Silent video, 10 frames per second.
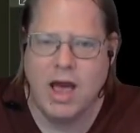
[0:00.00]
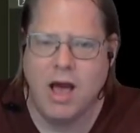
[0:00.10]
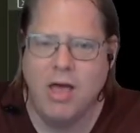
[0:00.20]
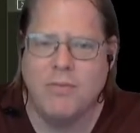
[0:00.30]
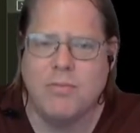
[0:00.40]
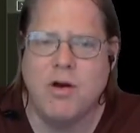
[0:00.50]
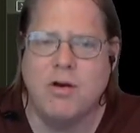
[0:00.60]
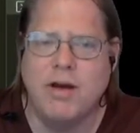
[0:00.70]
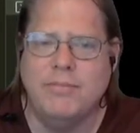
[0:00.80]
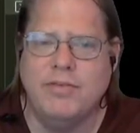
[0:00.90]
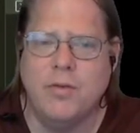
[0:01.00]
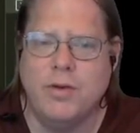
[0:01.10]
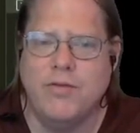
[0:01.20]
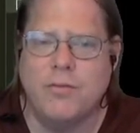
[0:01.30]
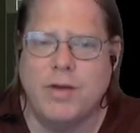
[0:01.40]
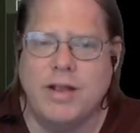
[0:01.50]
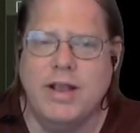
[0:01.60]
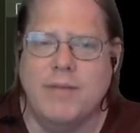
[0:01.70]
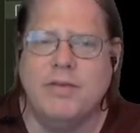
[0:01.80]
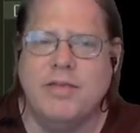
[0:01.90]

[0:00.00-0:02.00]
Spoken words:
all the programs that we've written up to